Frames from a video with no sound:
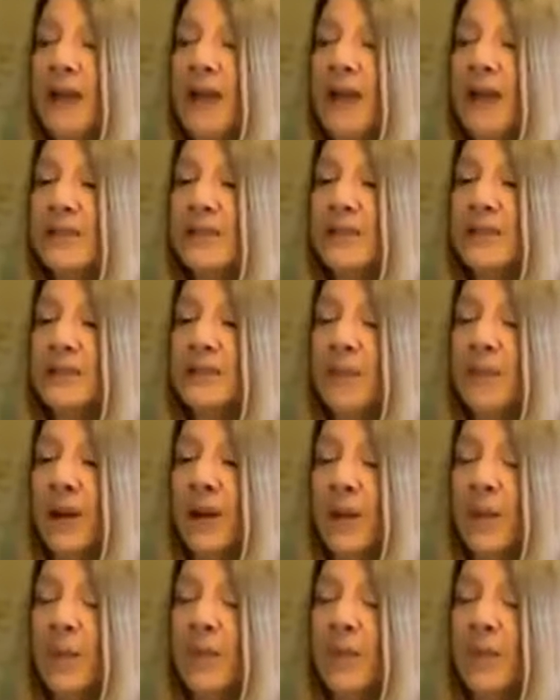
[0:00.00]
And
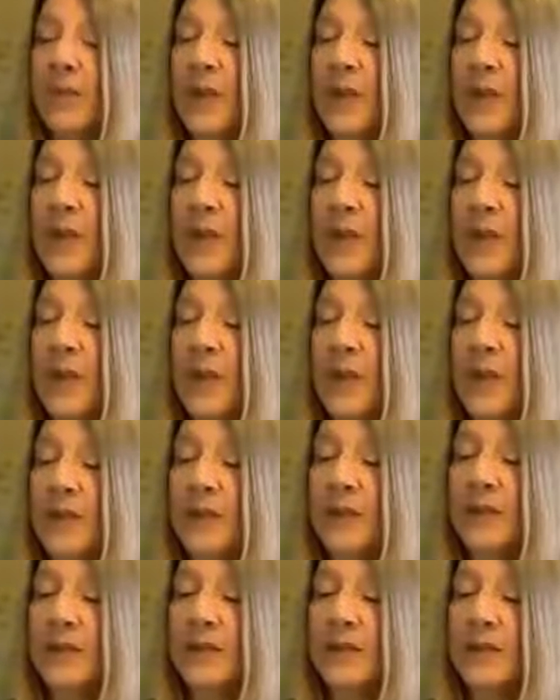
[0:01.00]
the only
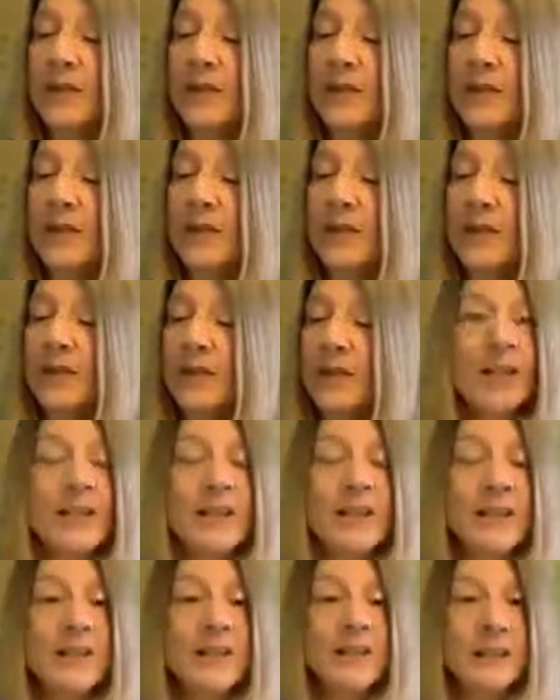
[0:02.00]
thing that I've
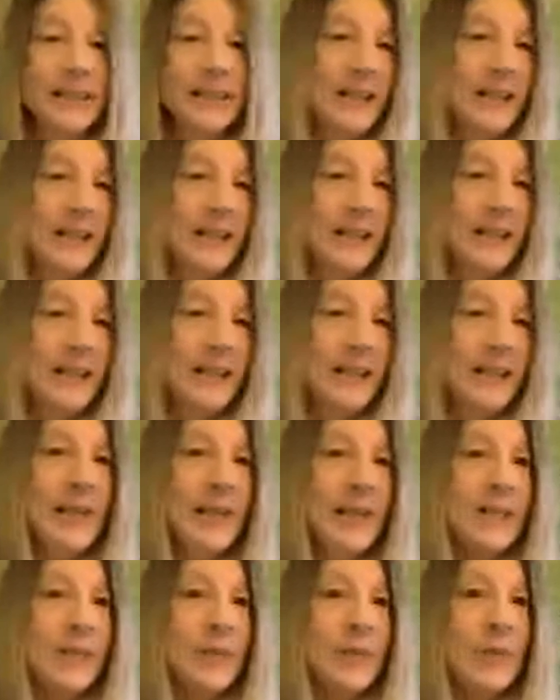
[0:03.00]
got going
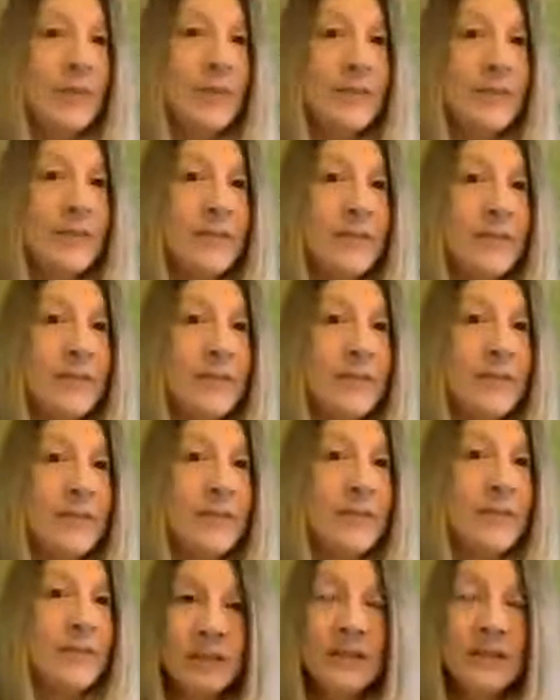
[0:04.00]
differently is my physical
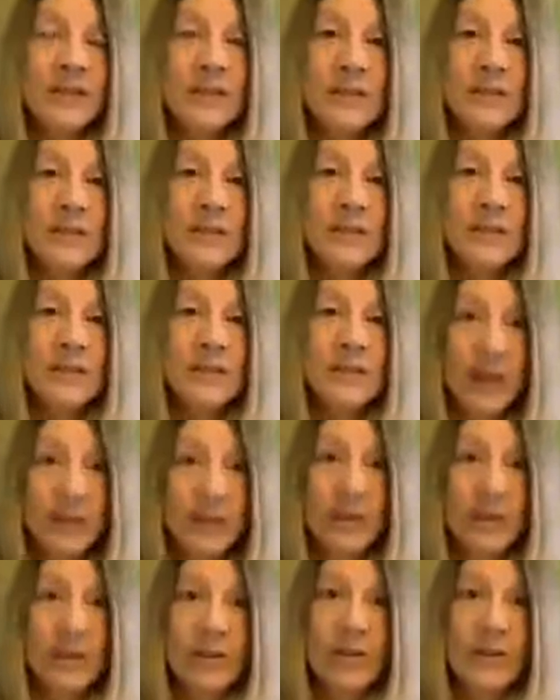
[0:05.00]
location and the
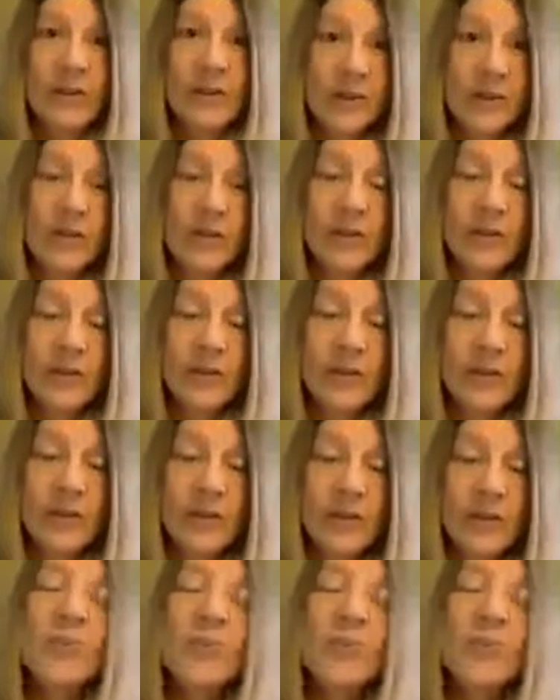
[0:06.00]
brands that I stock.